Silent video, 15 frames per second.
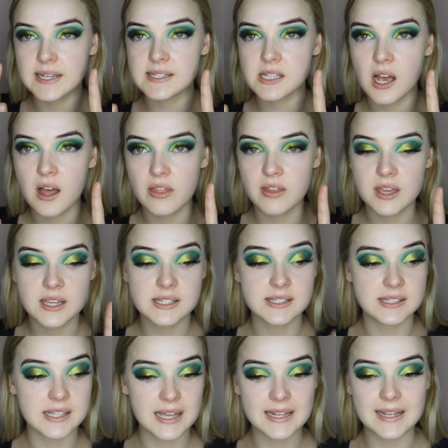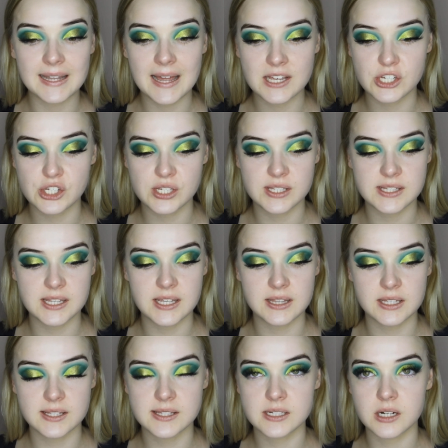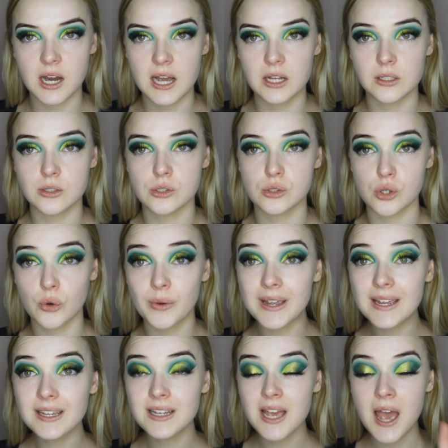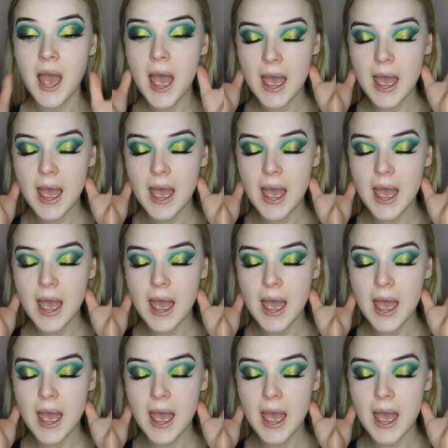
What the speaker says: These are the Z lashes in the style Zoe.